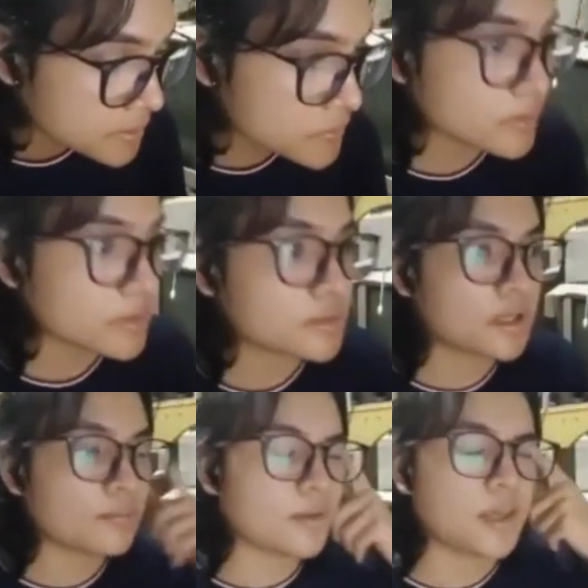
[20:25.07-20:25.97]
that's gonna
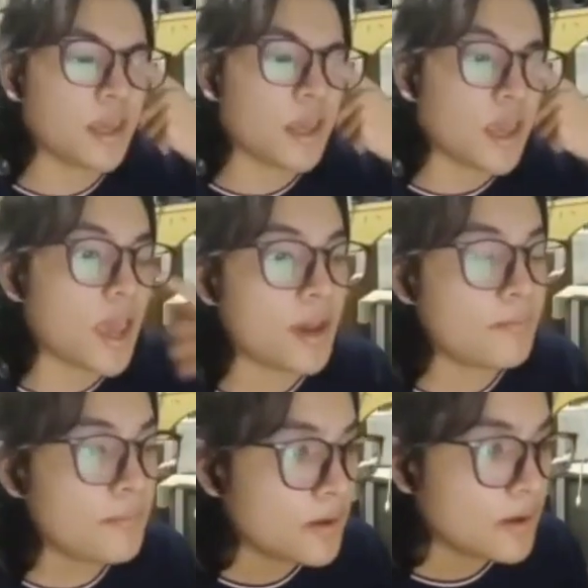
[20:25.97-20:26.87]
be
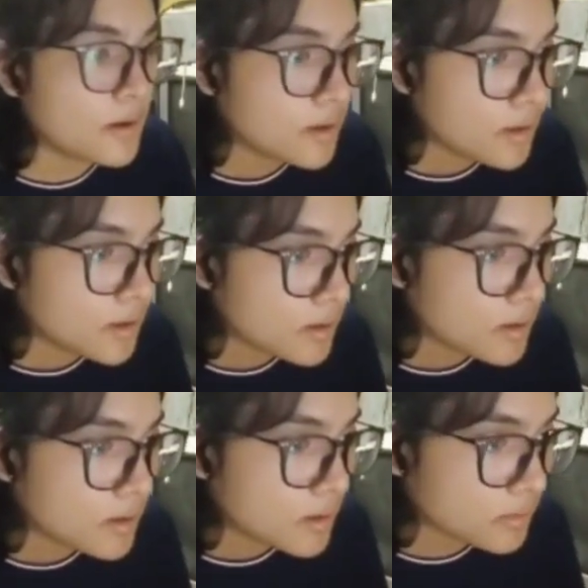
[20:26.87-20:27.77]
M,
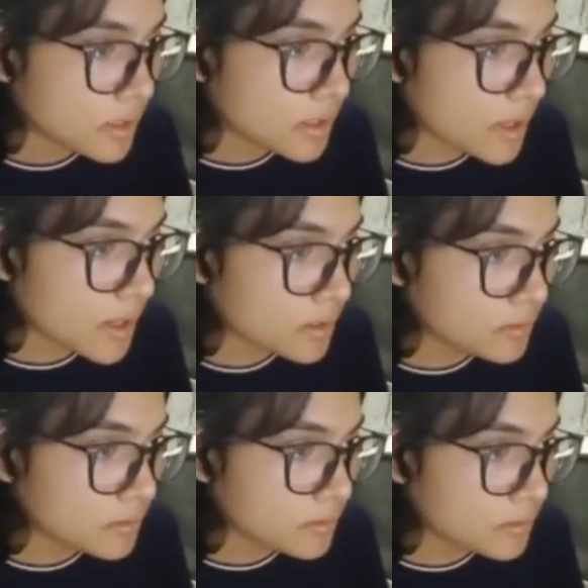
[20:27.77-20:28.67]
then N,
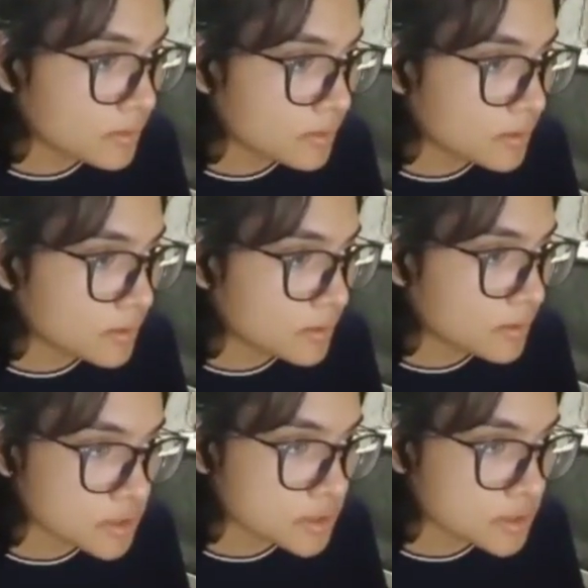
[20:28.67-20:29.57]
and then division
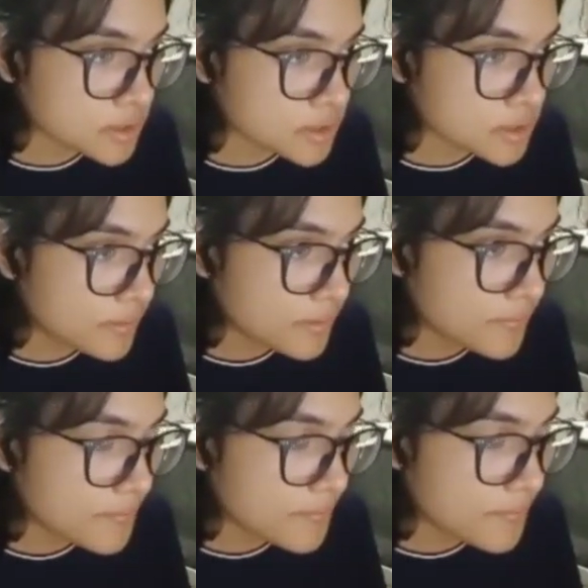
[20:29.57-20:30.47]
sign,
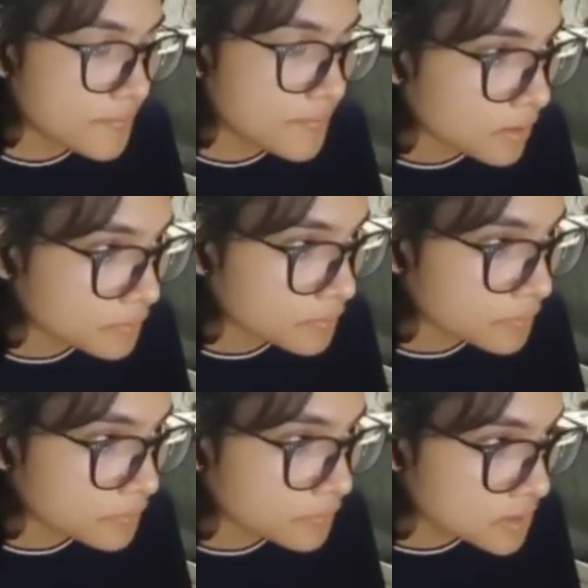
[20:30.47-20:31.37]
and after that
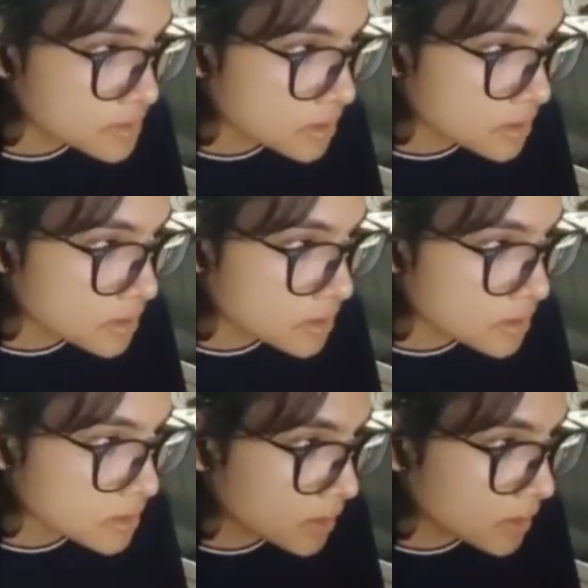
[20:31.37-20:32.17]
this is gonna be a left,